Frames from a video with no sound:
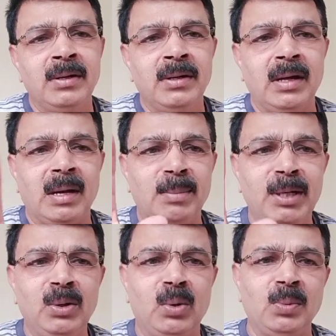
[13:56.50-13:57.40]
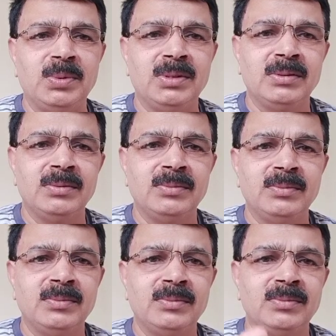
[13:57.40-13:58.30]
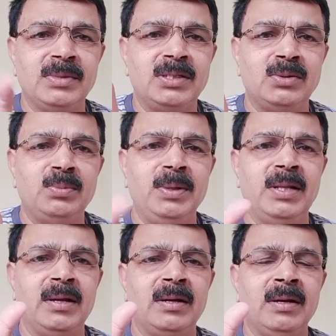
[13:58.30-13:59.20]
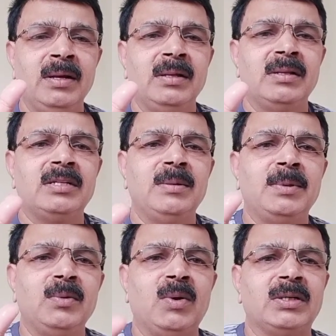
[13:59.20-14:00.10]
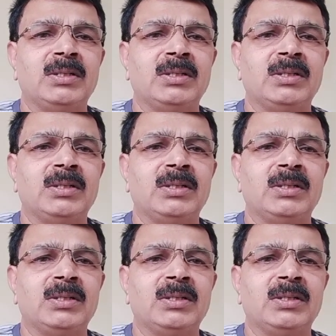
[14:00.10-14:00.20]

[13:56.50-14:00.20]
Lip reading: Amino groups, that should be there. That's about the what?